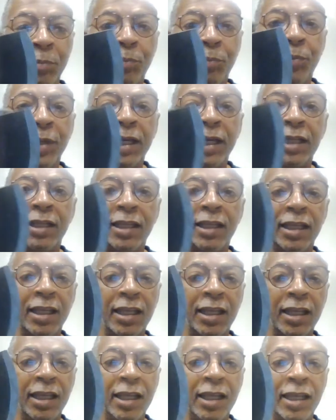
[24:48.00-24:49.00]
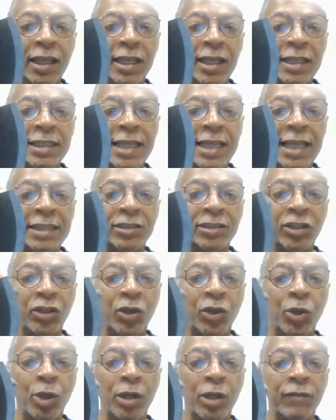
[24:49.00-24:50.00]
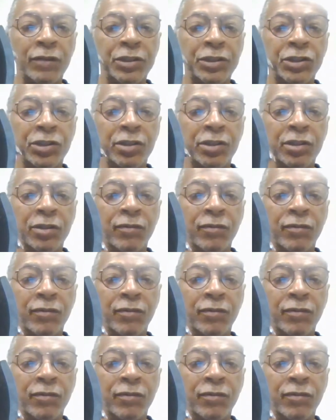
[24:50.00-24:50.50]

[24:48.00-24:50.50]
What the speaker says: bit has a curvature